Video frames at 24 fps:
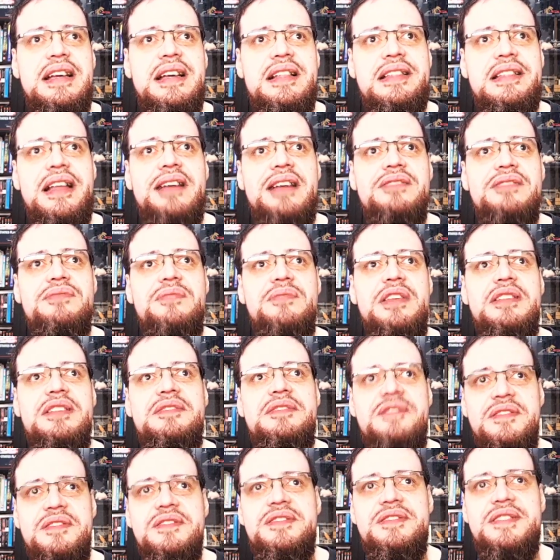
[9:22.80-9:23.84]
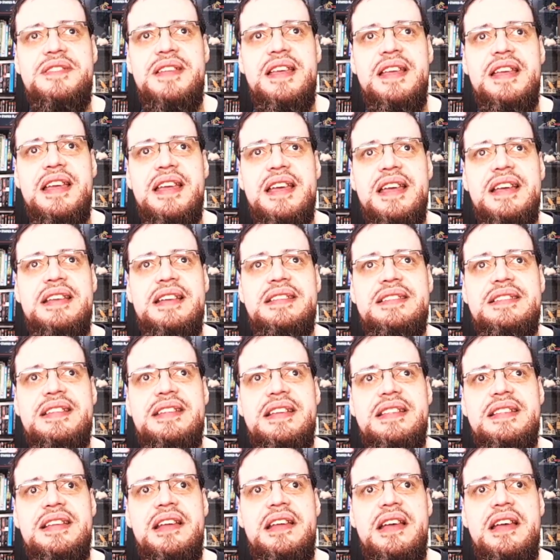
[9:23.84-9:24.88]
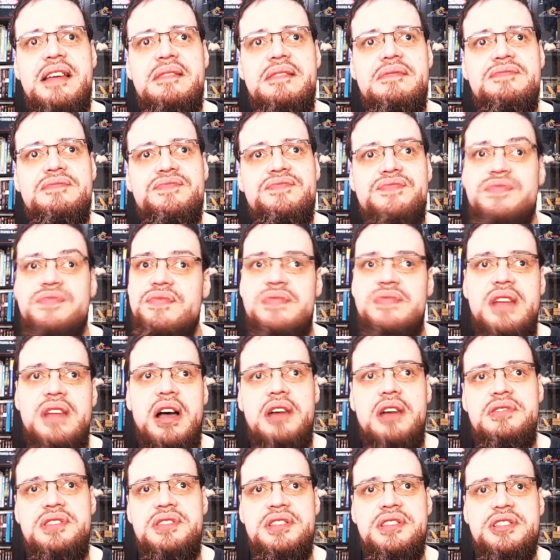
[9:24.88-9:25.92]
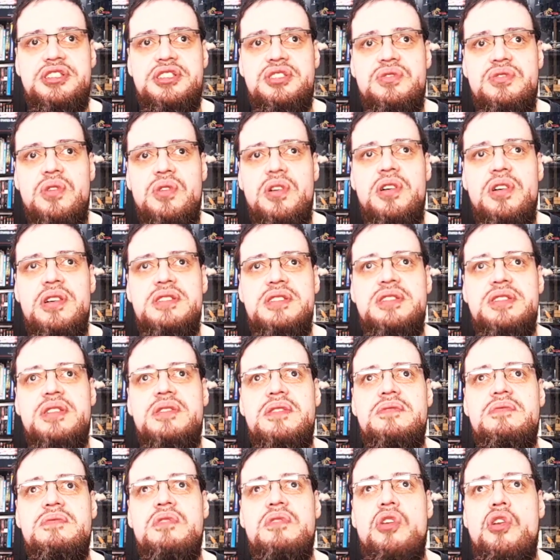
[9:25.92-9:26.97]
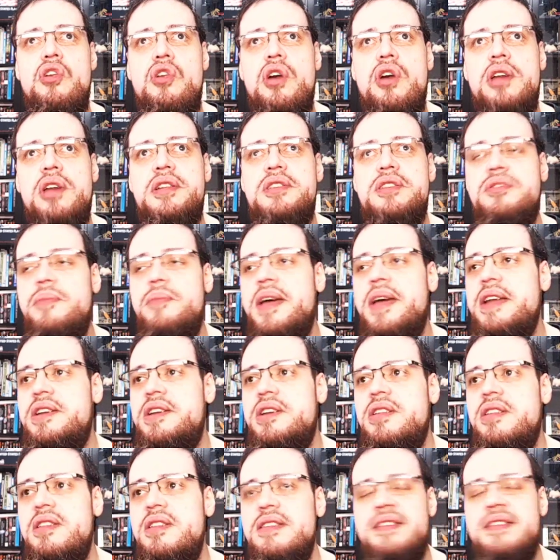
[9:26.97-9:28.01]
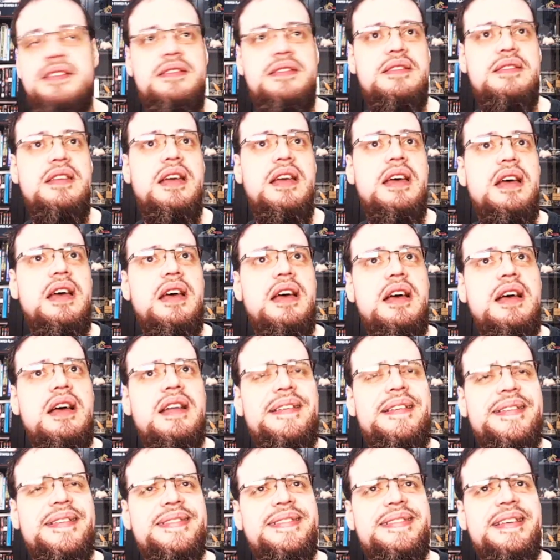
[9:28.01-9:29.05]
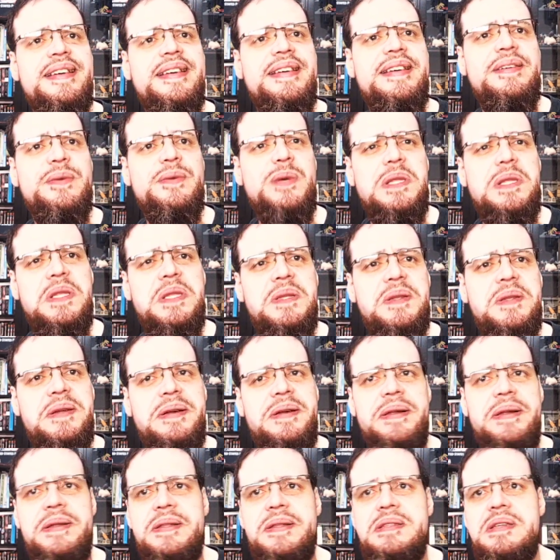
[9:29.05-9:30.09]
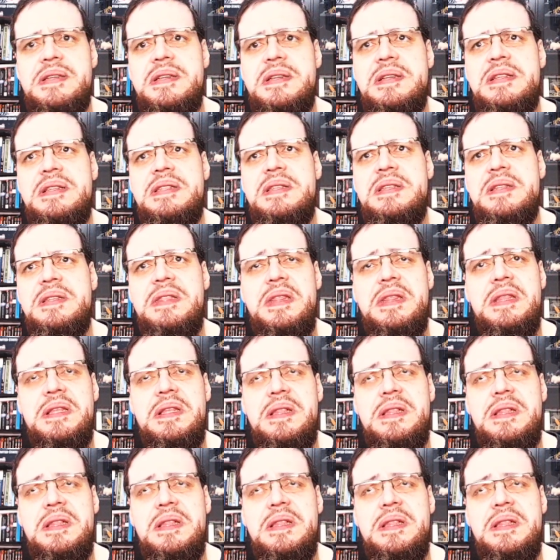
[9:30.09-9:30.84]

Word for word: Now, interesting is that the audience scores on Rotten Tomatoes. Let's say, not